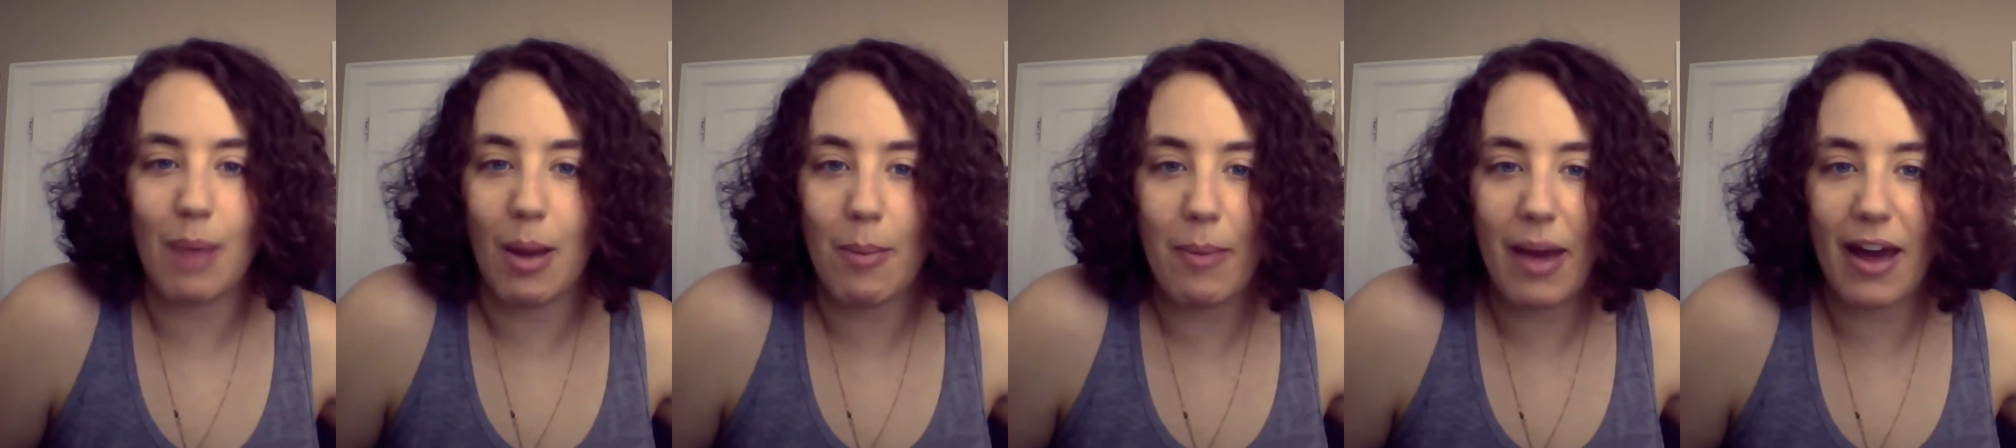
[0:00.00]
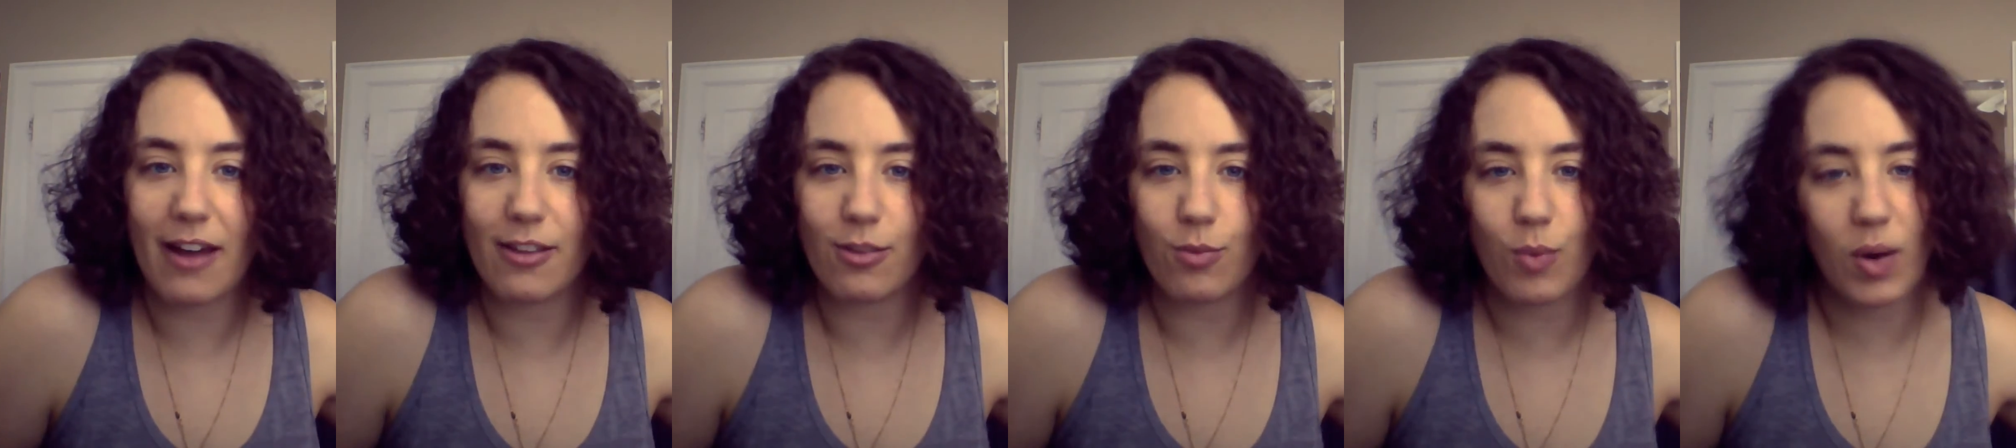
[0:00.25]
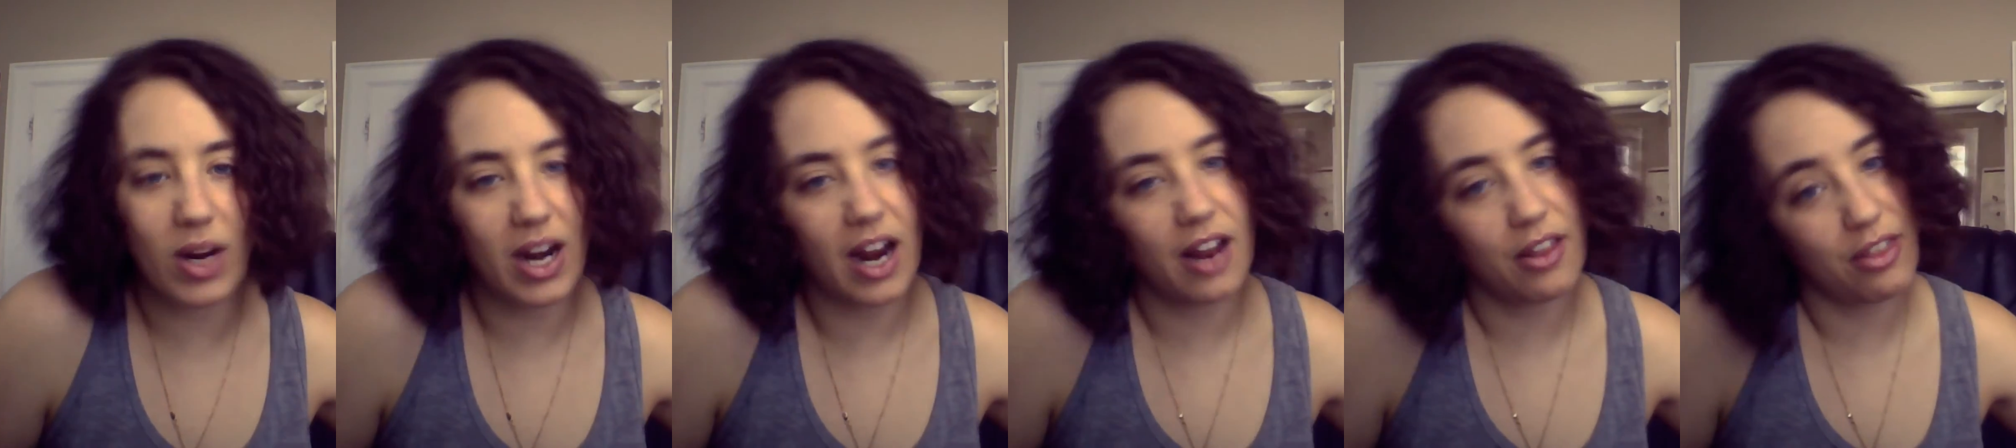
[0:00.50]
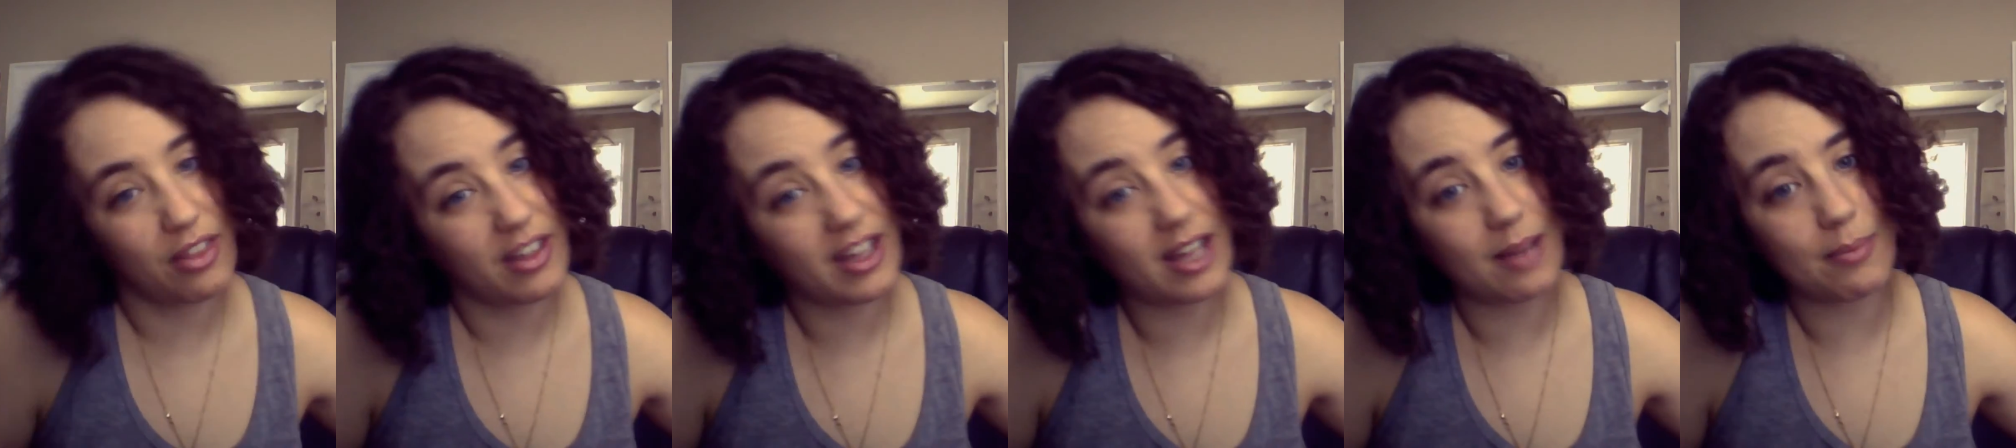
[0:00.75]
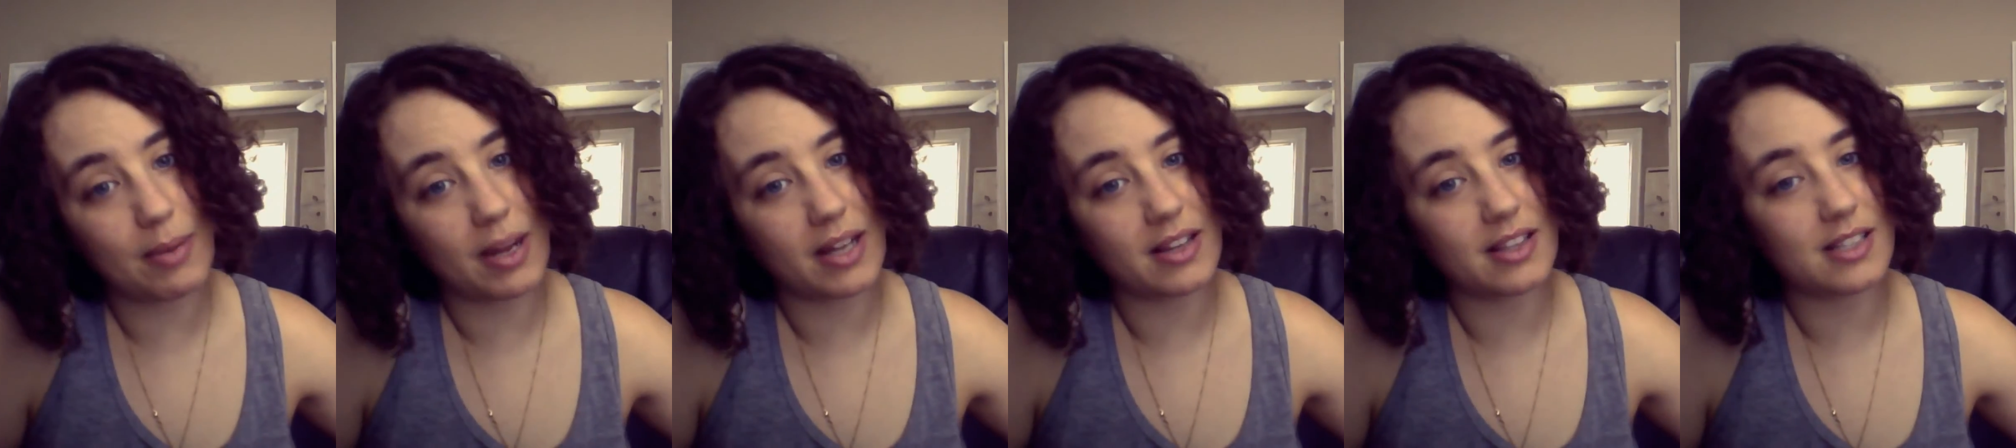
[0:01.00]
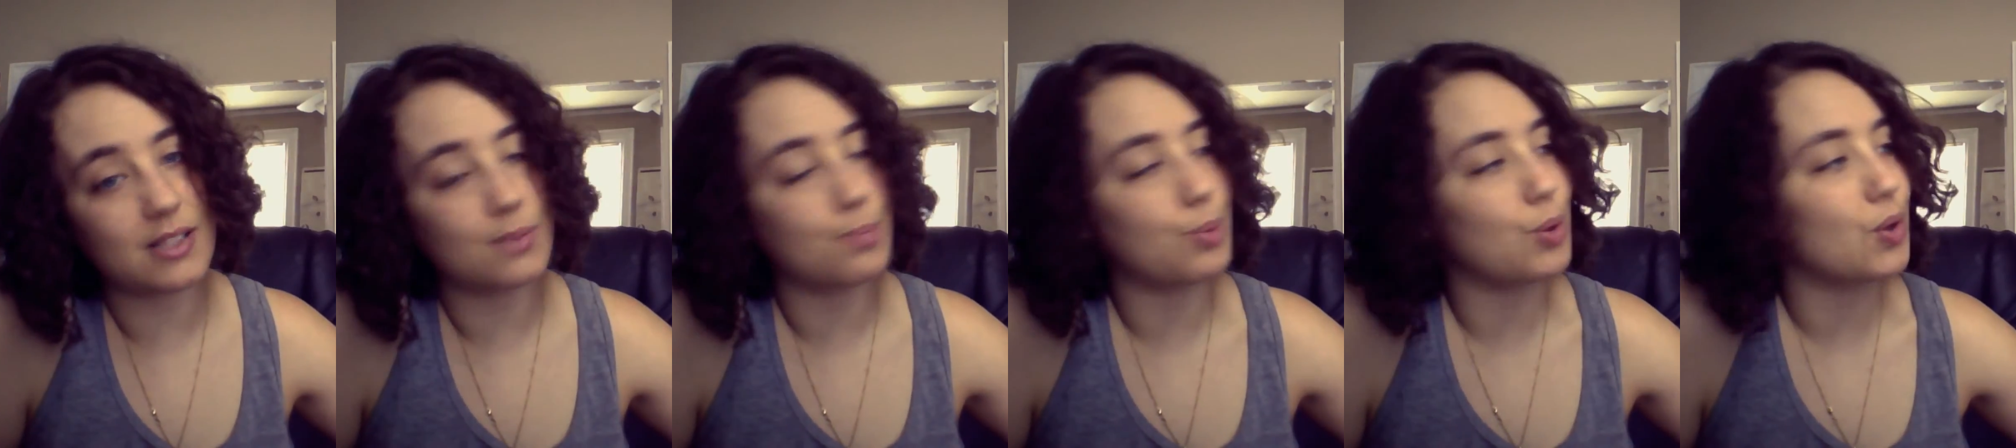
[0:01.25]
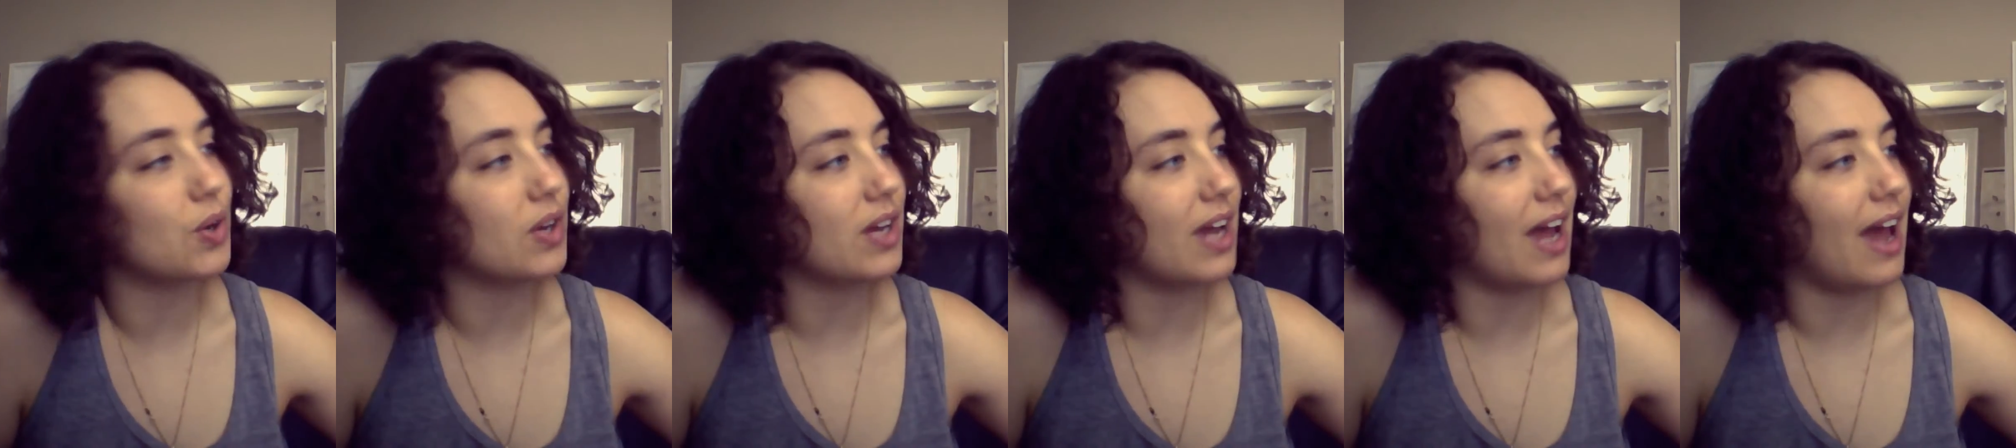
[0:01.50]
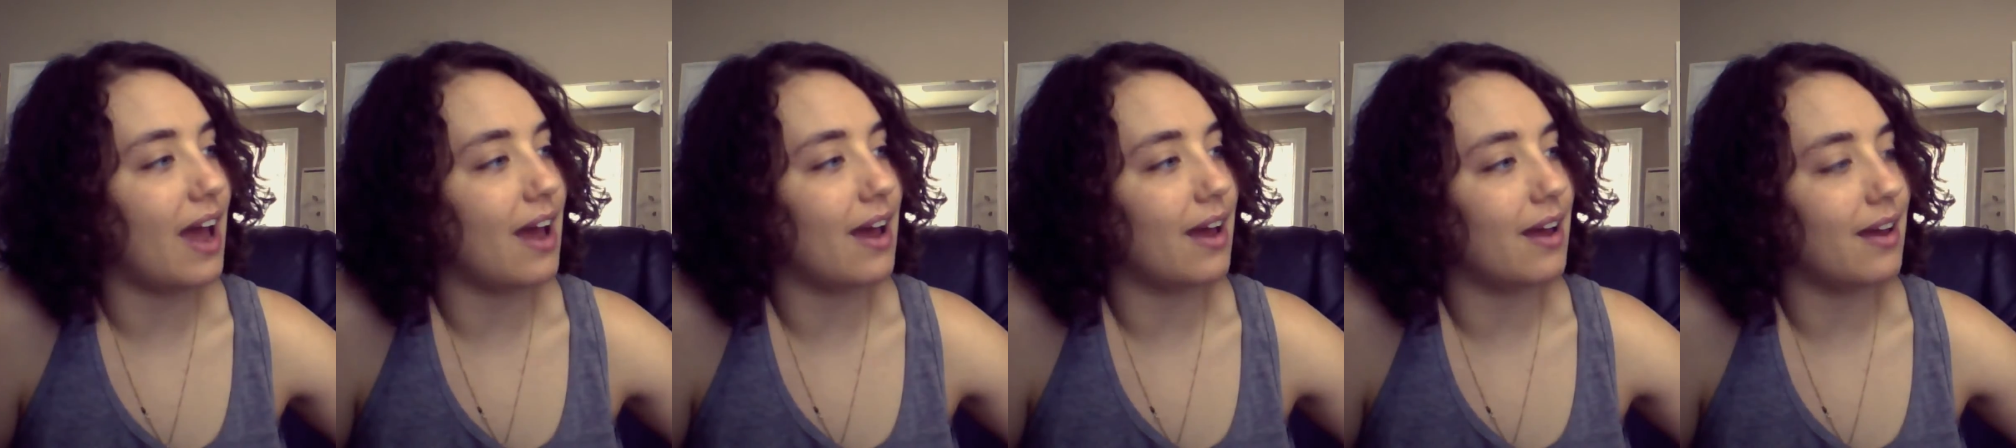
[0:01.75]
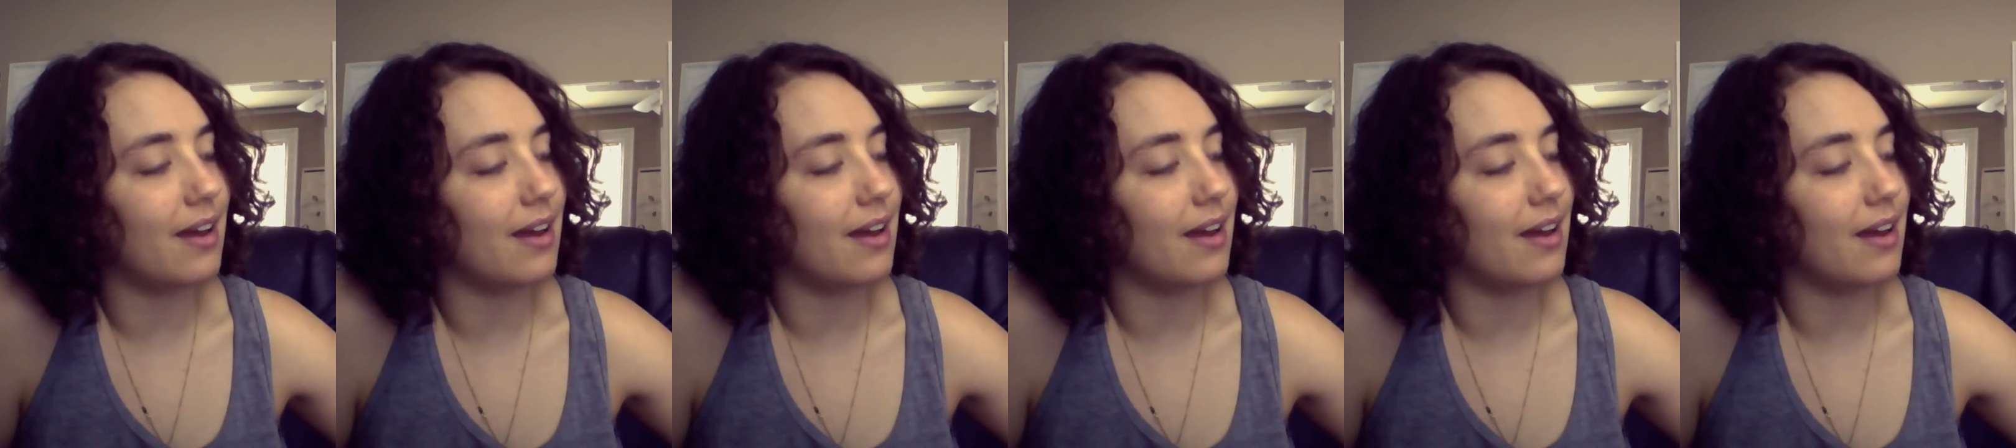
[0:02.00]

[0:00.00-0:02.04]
my mouth when I think about this book,